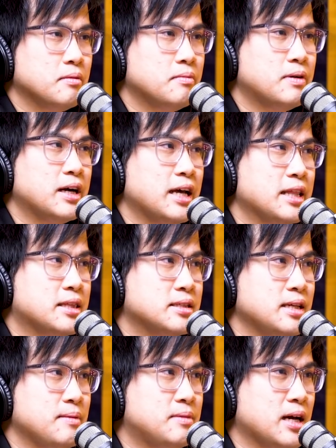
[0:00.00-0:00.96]
But at the
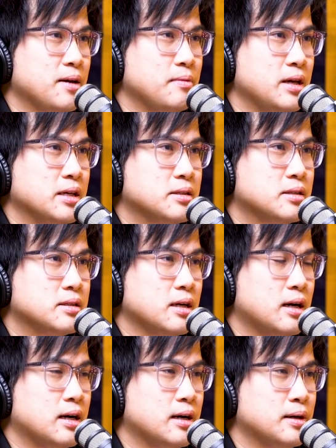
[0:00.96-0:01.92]
same time is
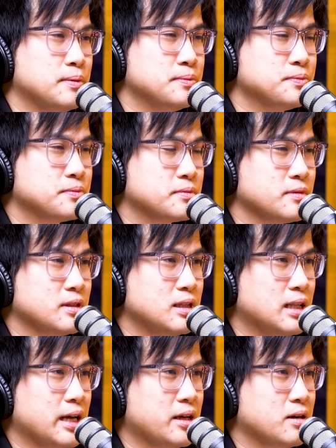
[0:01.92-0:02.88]

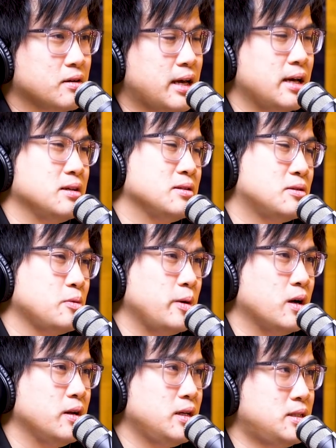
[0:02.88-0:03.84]
like, okay, to be
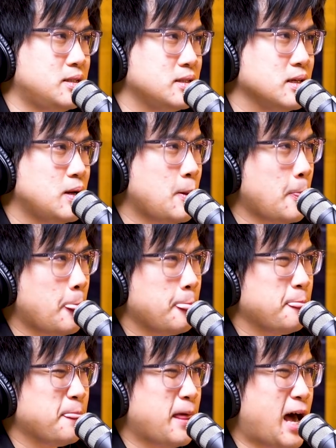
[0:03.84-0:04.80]
honest,
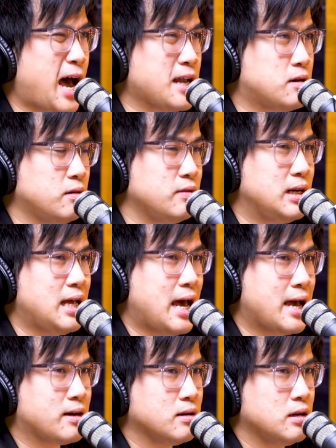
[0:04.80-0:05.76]
I don't really
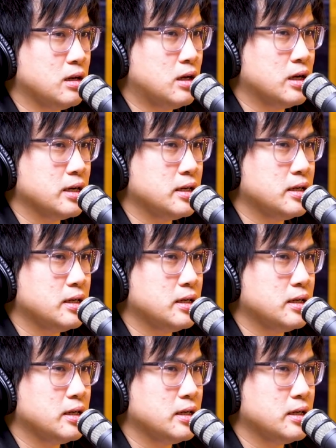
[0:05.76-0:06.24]
haggle a lot.